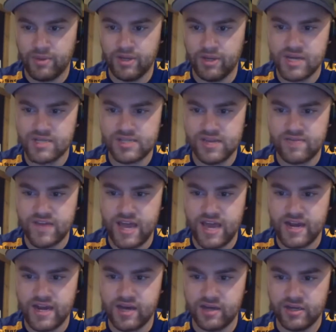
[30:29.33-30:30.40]
just have to add
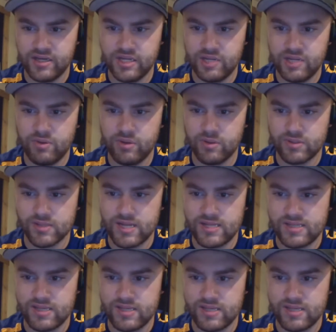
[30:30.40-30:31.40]
LED poles. That's it.